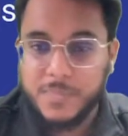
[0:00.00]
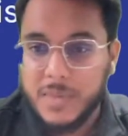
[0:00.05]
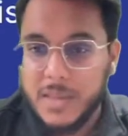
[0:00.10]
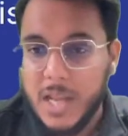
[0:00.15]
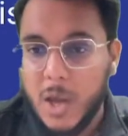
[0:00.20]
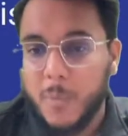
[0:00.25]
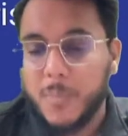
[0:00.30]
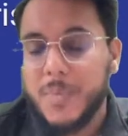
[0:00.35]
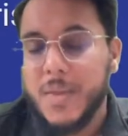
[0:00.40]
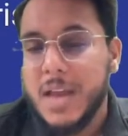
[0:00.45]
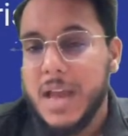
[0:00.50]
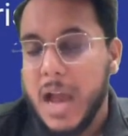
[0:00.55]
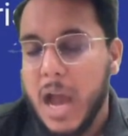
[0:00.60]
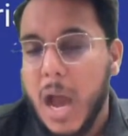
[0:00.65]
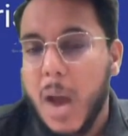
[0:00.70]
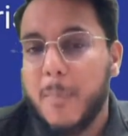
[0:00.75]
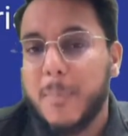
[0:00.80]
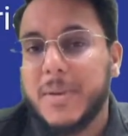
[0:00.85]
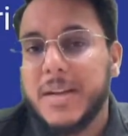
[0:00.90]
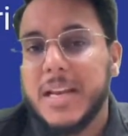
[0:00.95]
Now,
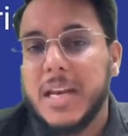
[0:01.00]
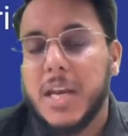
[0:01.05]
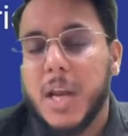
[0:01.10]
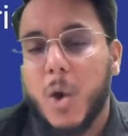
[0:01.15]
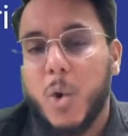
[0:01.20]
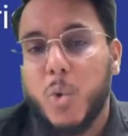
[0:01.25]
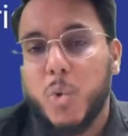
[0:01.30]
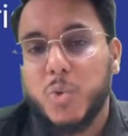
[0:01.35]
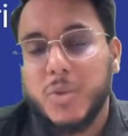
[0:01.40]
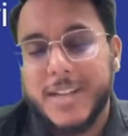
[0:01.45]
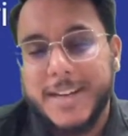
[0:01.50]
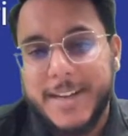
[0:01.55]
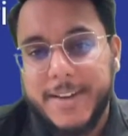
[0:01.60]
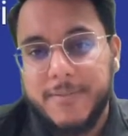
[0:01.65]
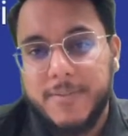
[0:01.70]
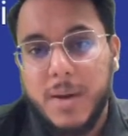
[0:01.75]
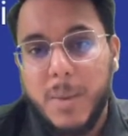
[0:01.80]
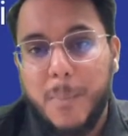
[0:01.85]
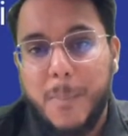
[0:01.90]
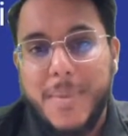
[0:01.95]
up till now, the
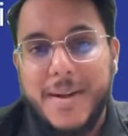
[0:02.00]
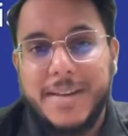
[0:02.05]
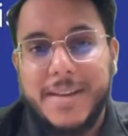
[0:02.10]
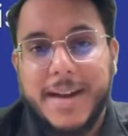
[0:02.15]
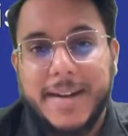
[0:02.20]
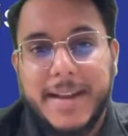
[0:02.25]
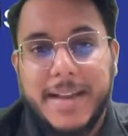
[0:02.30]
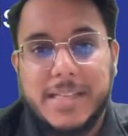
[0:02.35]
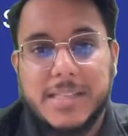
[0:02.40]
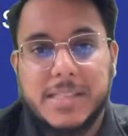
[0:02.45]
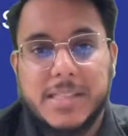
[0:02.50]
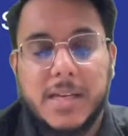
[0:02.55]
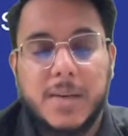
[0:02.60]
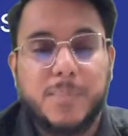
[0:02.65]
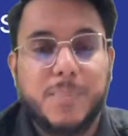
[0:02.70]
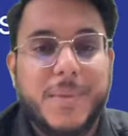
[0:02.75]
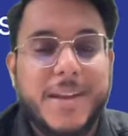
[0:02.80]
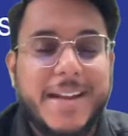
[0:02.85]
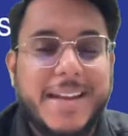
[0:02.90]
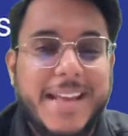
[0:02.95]
development that has
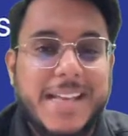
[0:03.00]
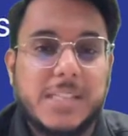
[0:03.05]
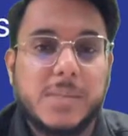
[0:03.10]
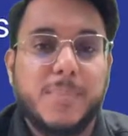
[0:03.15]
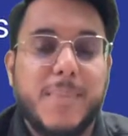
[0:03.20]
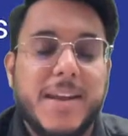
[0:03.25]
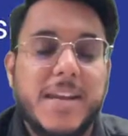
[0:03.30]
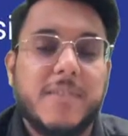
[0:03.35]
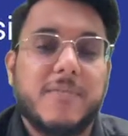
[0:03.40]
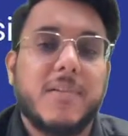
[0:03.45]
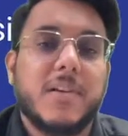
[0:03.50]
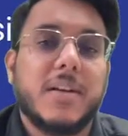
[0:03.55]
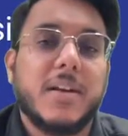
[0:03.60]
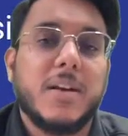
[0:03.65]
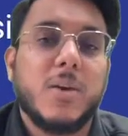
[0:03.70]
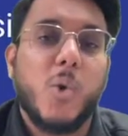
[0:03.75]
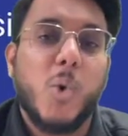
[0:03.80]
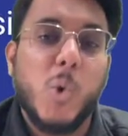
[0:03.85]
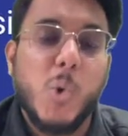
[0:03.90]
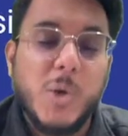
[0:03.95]
come, it has
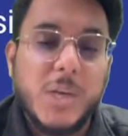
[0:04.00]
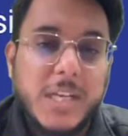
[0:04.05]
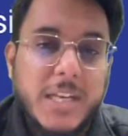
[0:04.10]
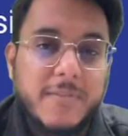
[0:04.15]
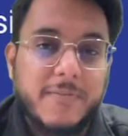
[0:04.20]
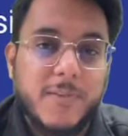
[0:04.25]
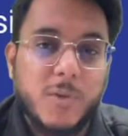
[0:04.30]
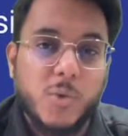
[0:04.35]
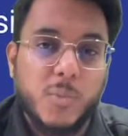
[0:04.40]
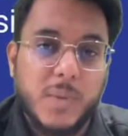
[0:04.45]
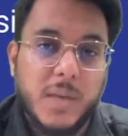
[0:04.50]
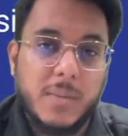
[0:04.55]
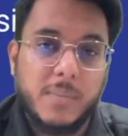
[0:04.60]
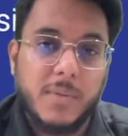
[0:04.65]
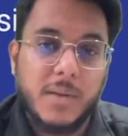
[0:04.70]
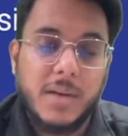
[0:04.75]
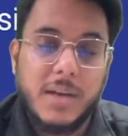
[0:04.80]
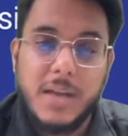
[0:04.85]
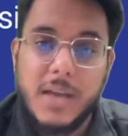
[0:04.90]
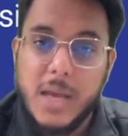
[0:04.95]
benefited only few
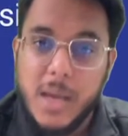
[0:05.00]
people.